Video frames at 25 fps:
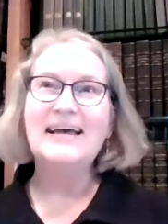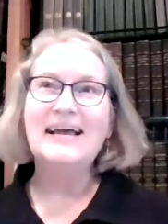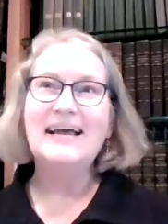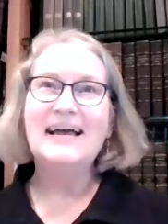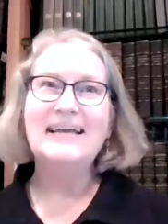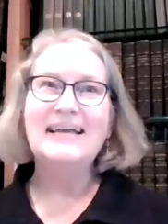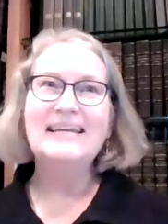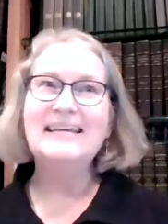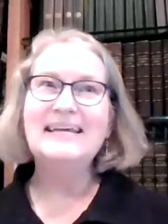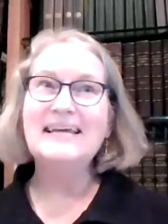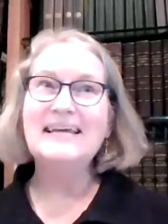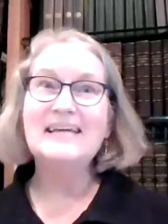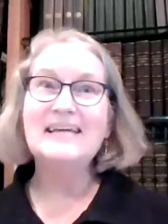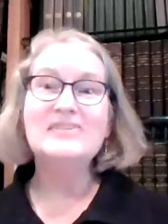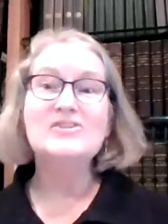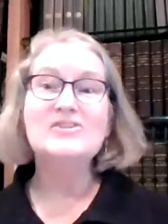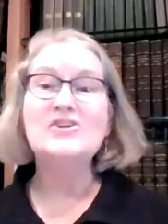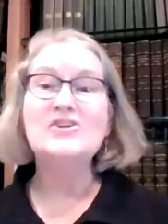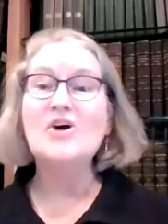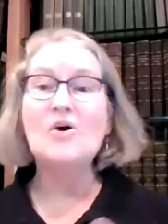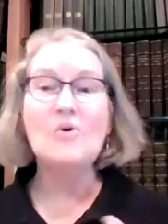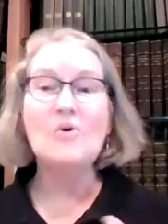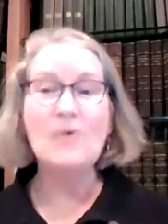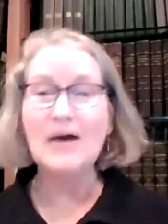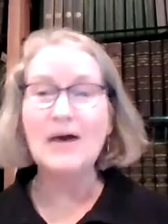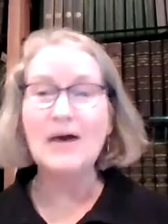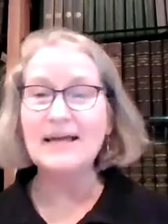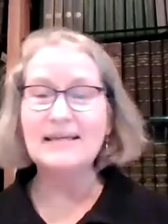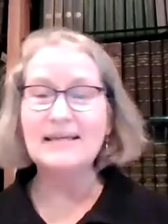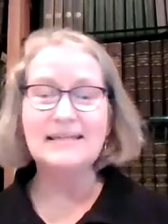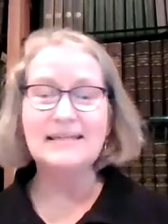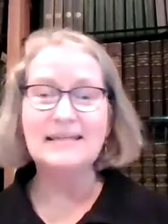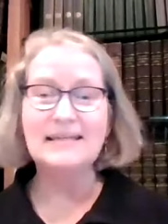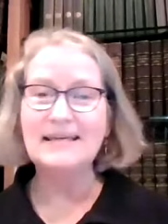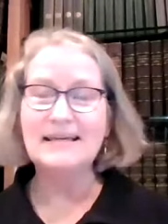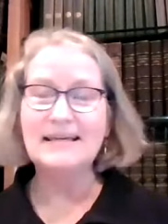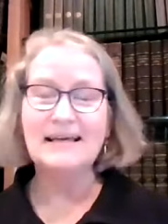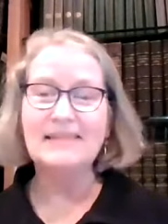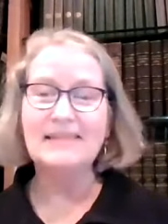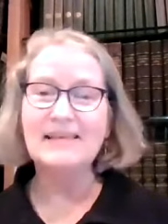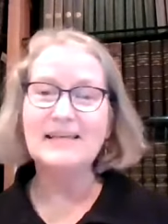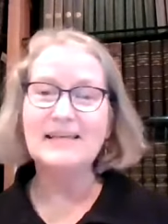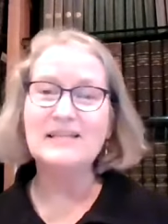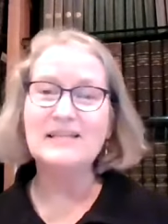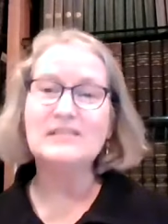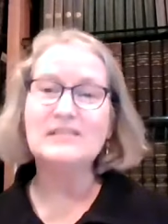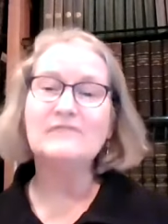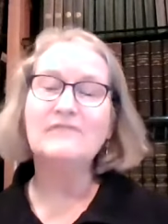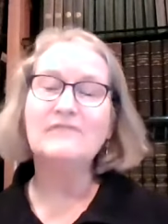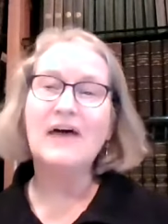And he had no idea that
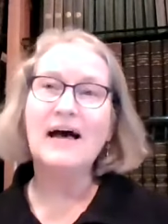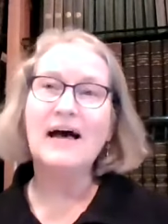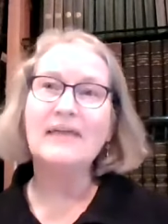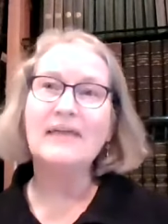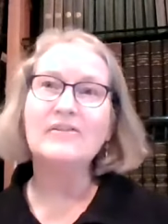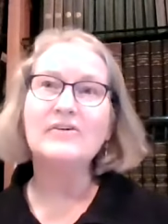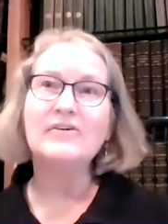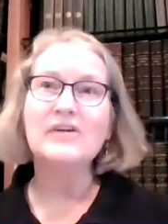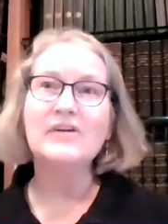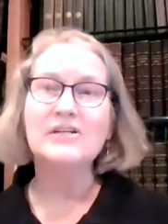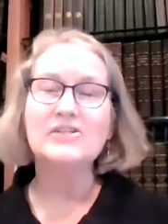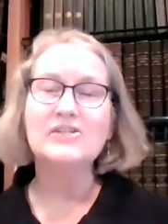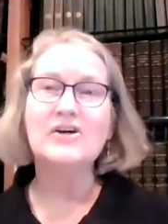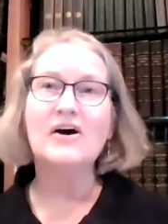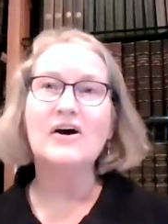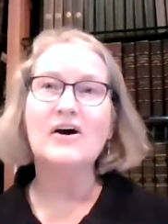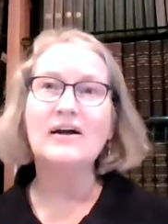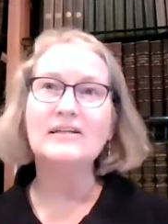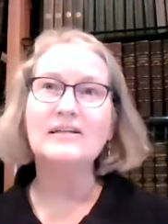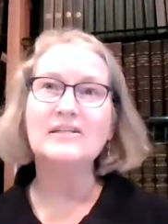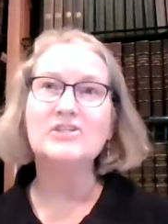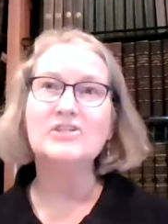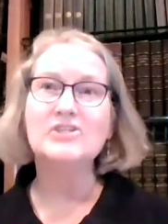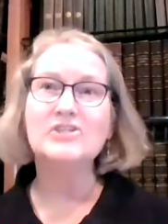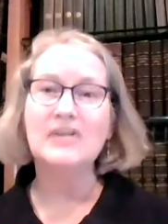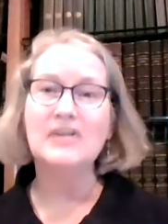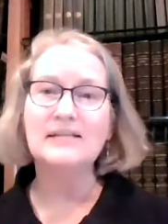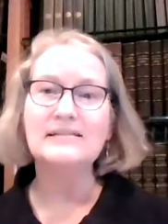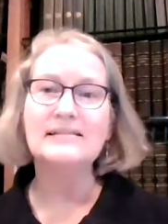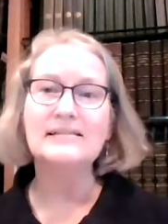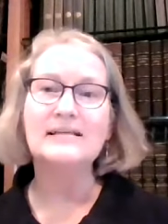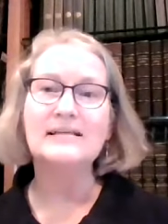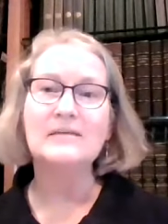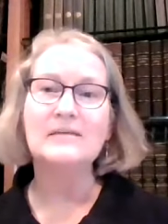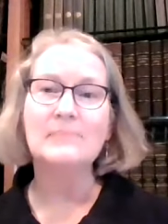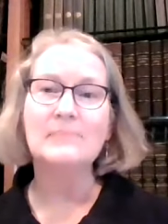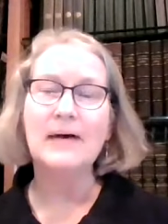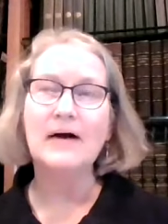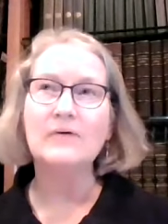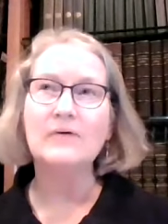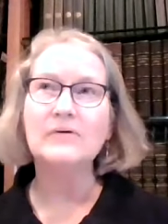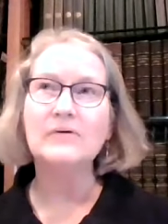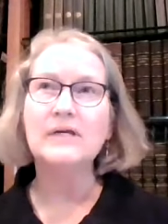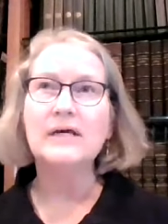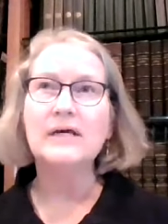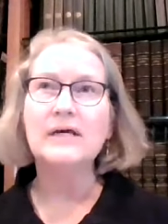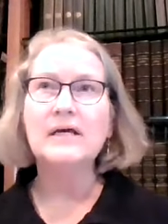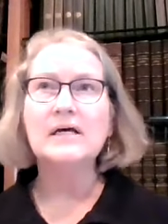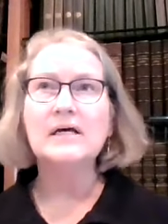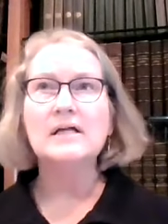his father had talked to Jensen
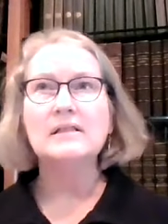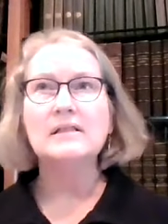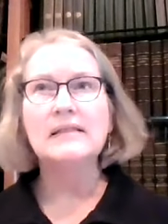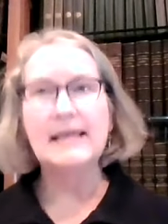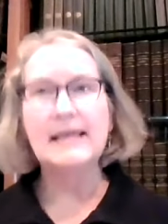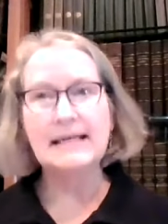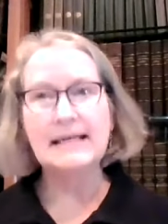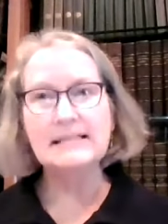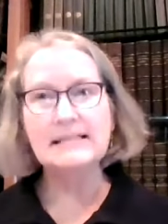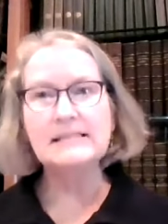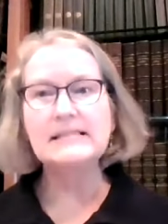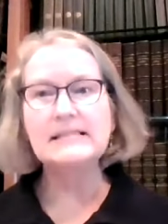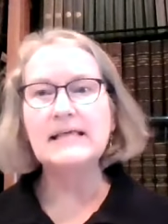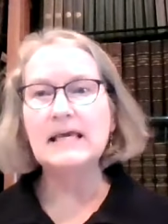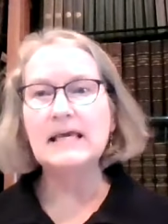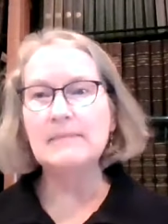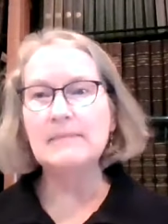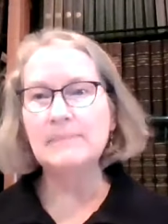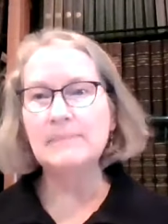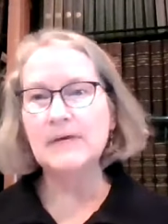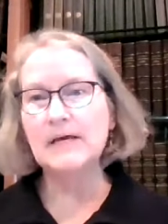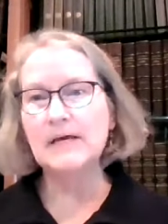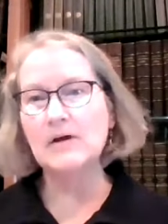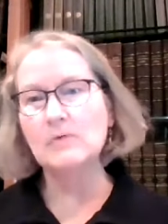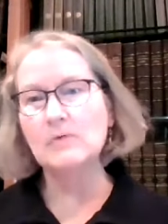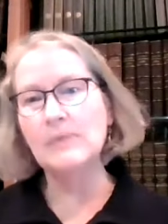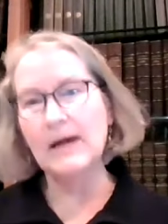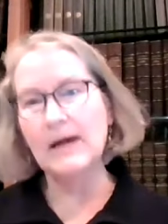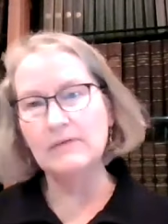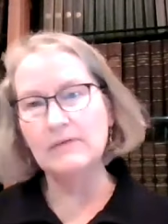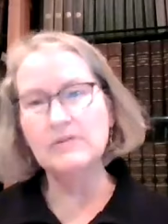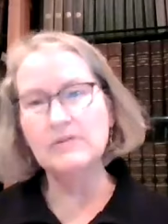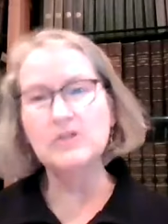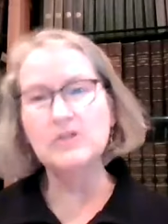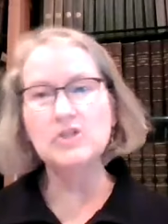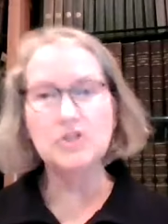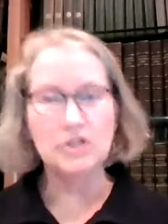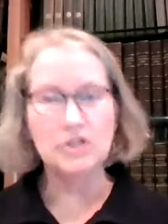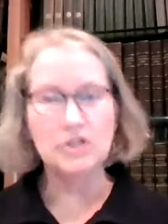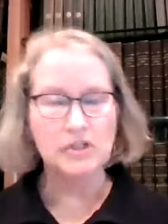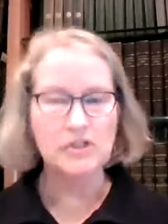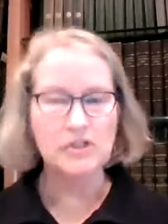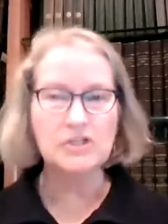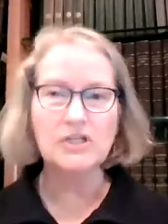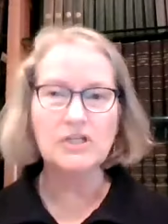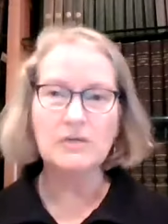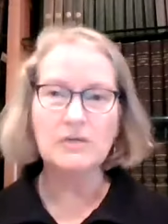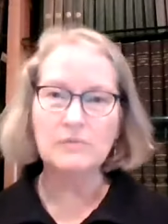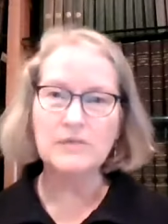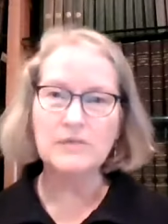about landscaping around the
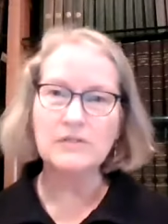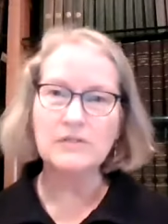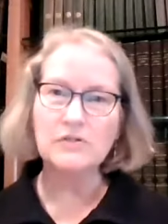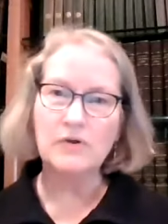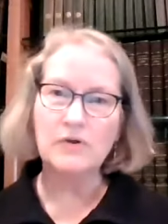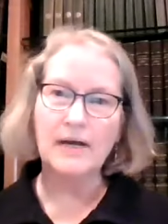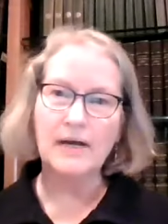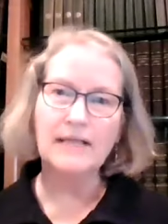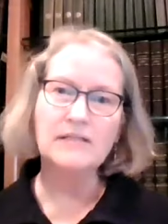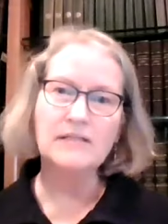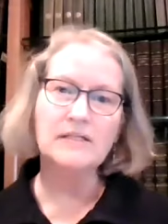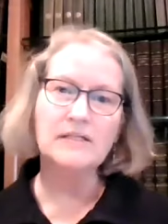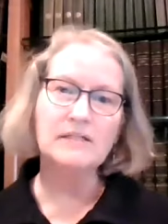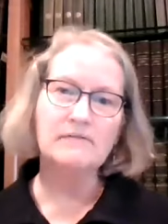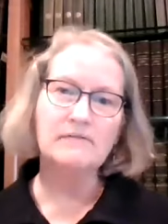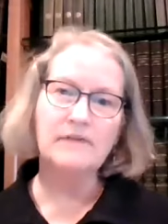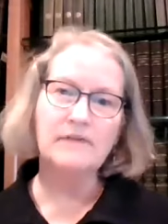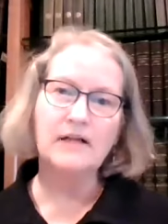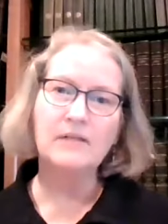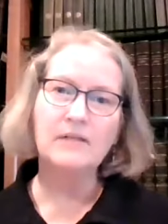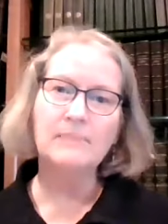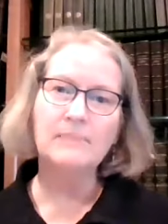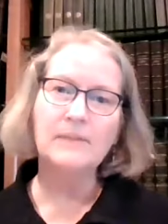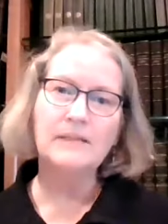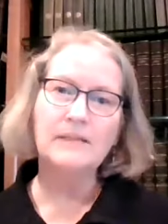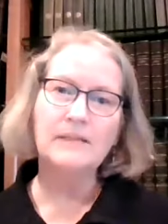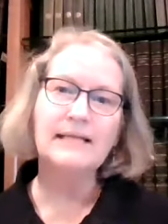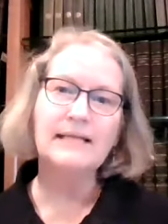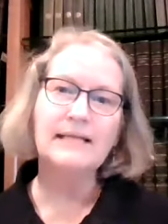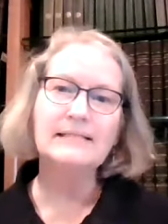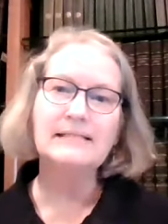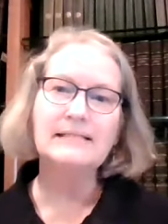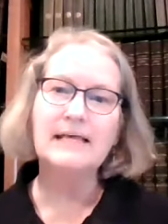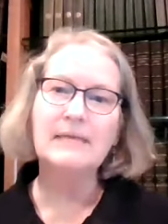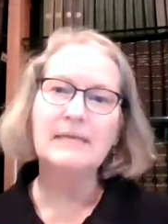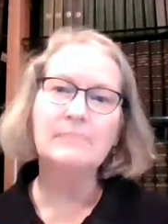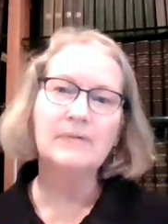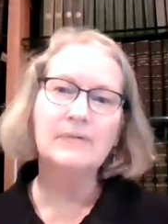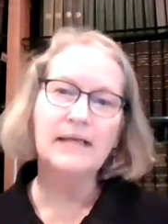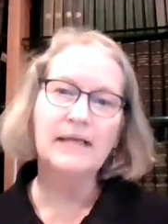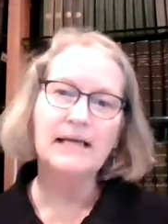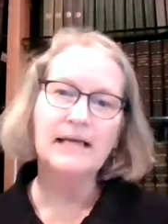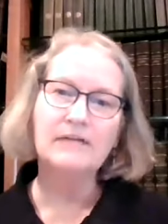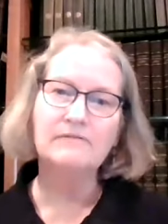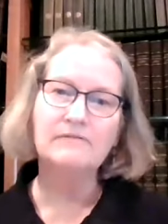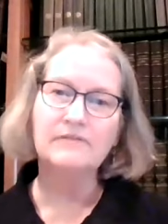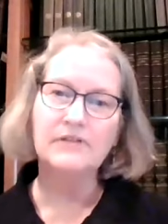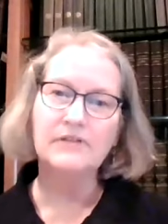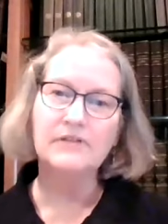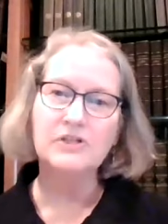church. He was trying to develop a landscape
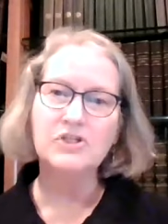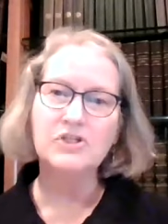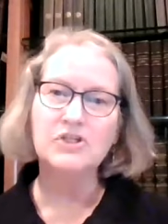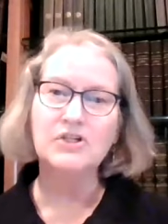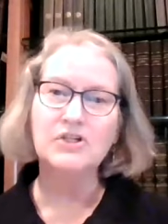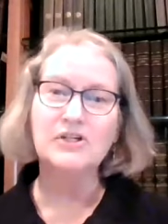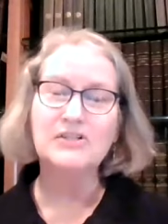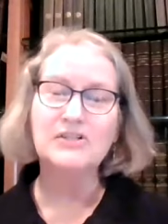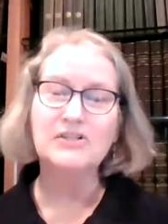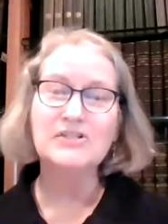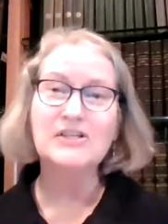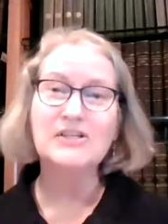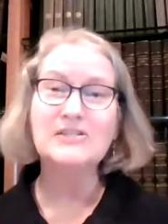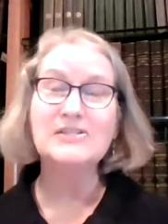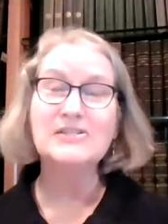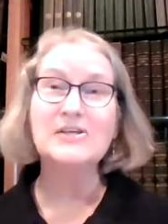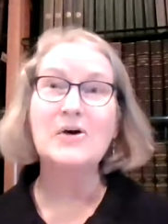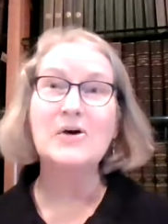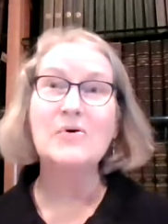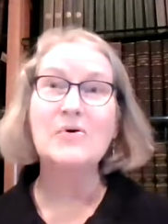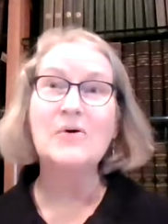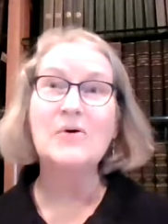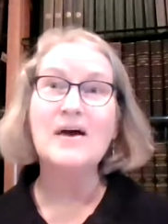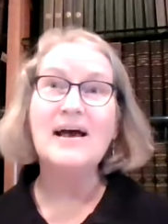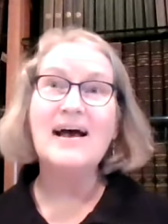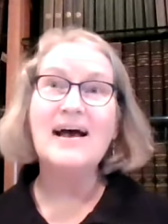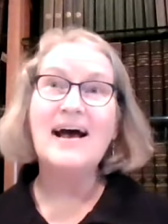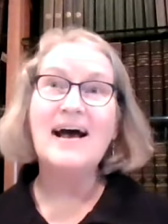plan for the church. And so